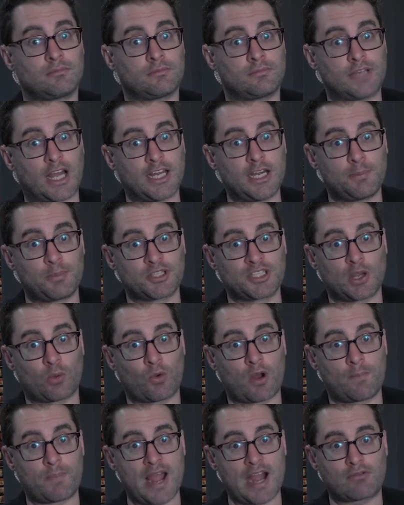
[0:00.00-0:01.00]
90%
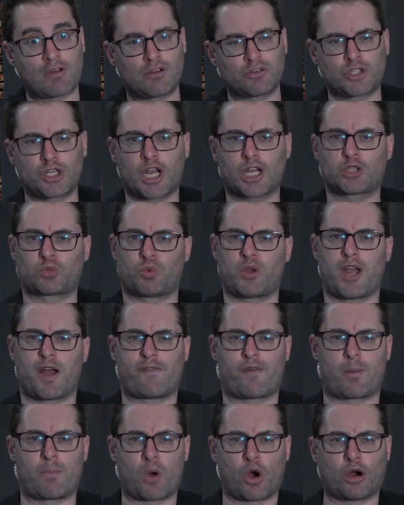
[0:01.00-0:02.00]
want background checks. We
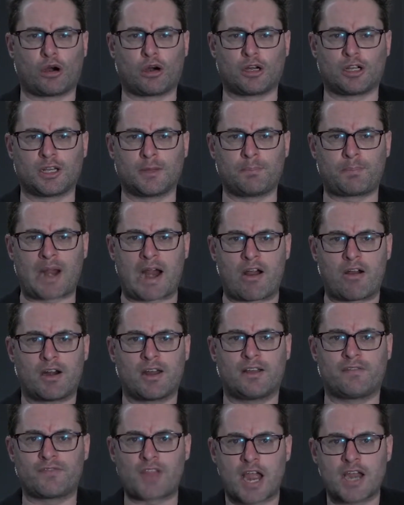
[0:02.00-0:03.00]
have a moral
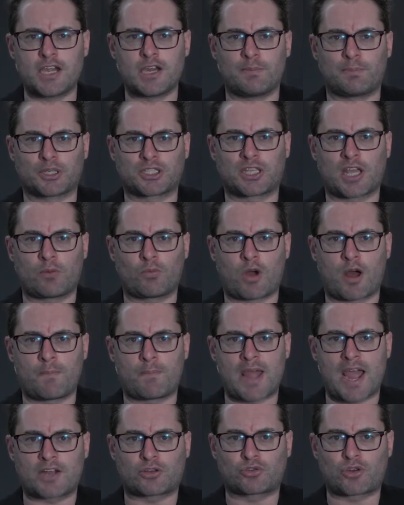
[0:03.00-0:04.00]
imperative. 90% want
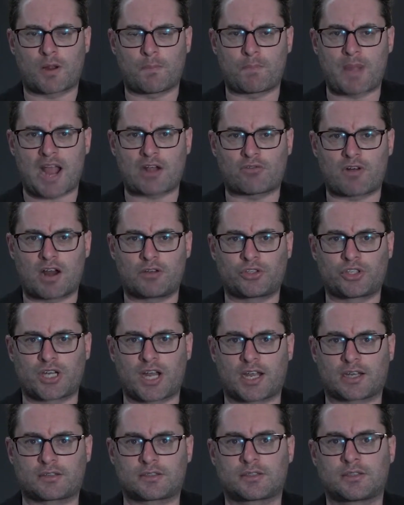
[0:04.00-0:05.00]
background
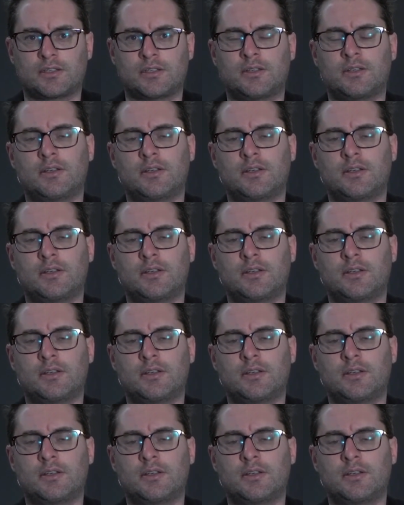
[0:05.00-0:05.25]
checks.